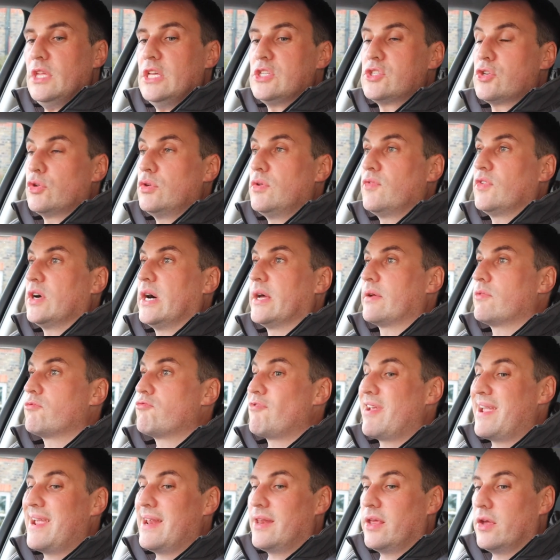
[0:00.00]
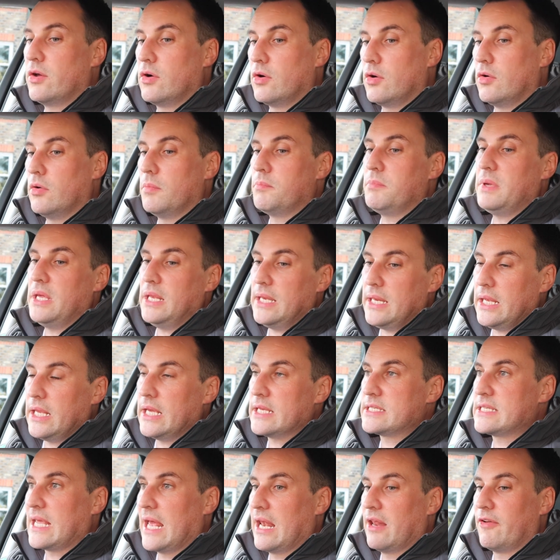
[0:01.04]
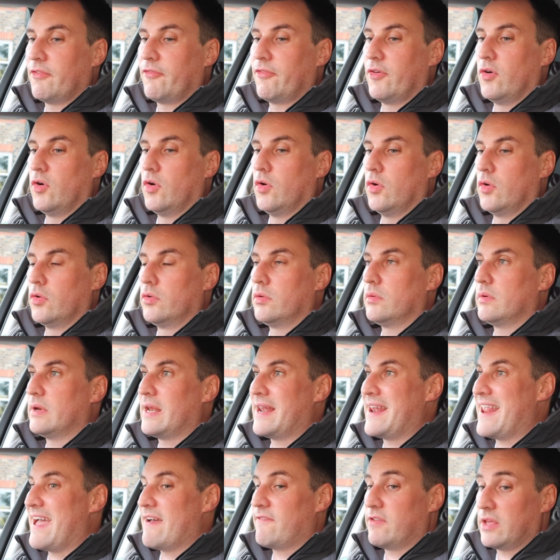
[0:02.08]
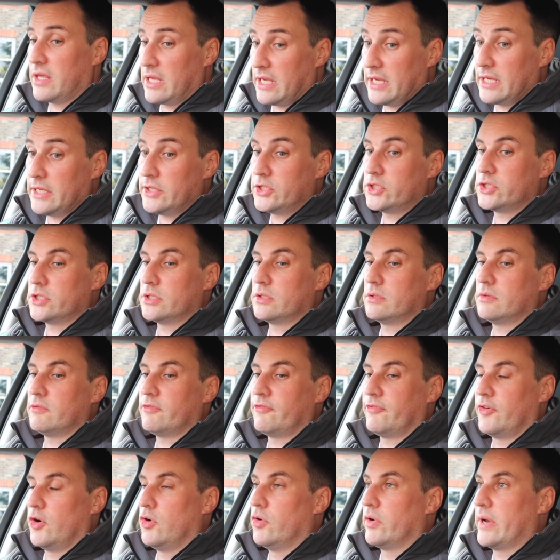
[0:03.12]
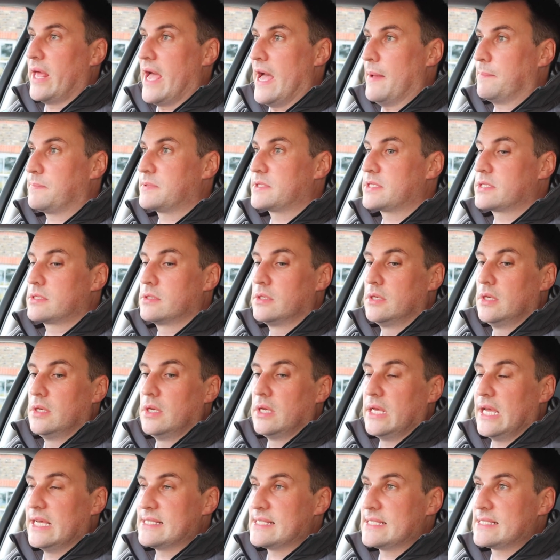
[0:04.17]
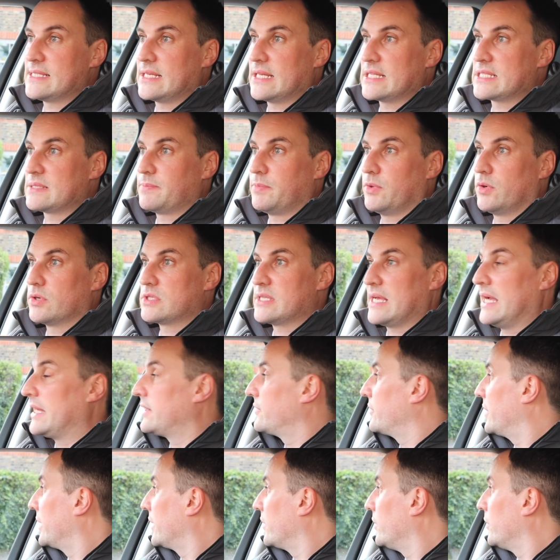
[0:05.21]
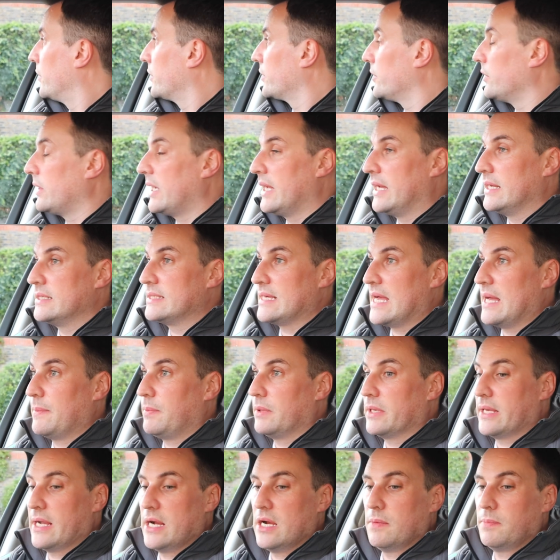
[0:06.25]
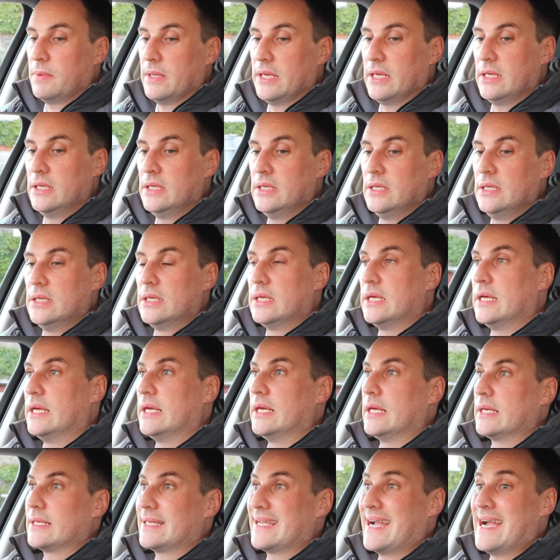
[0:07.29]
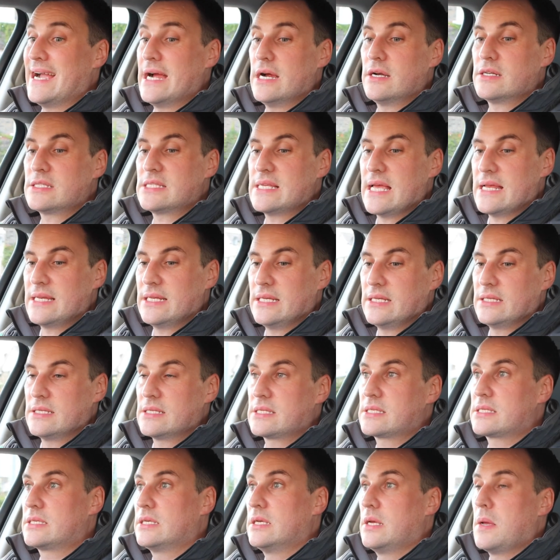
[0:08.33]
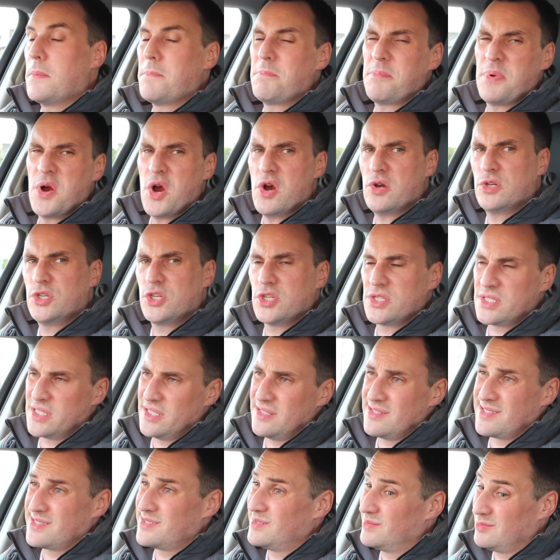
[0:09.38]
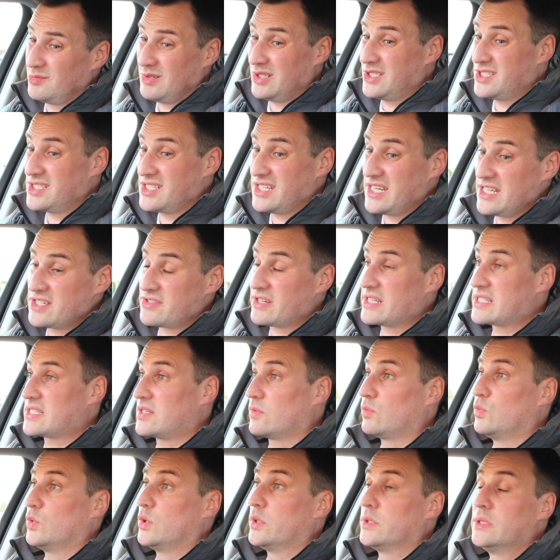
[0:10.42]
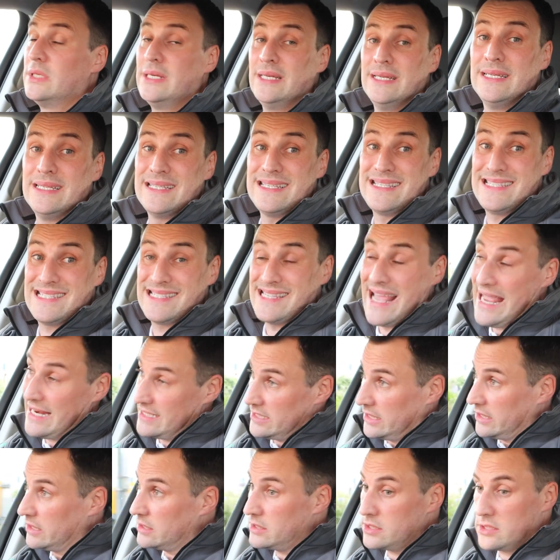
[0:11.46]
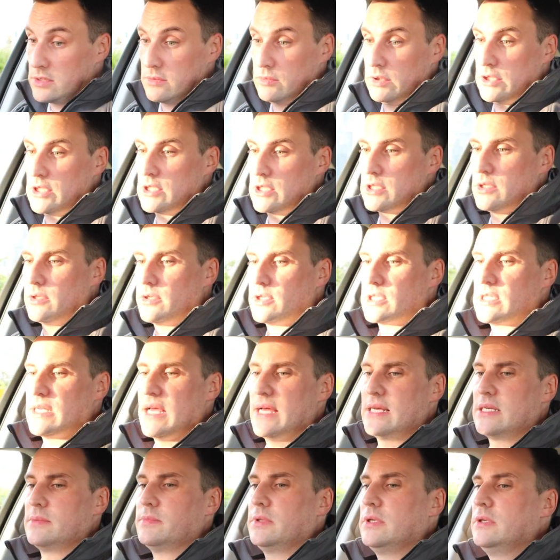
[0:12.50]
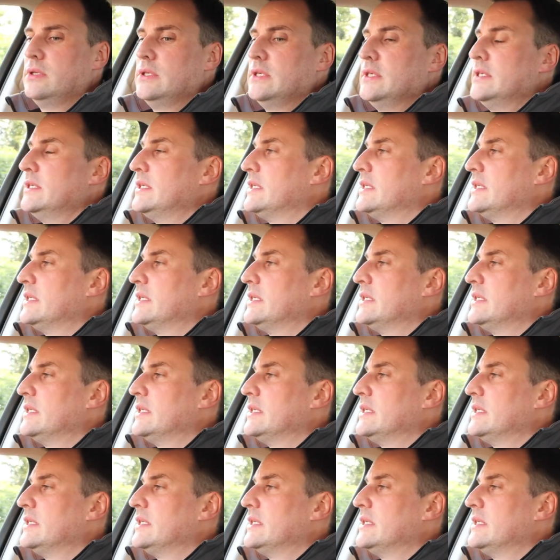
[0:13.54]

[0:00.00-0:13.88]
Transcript: So you've got radio, media, telephone, navigation, phone apps. As I said, it supports Android Auto and Apple CarPlay. Car settings, purchases, which is an interesting one, settings, which is understandable.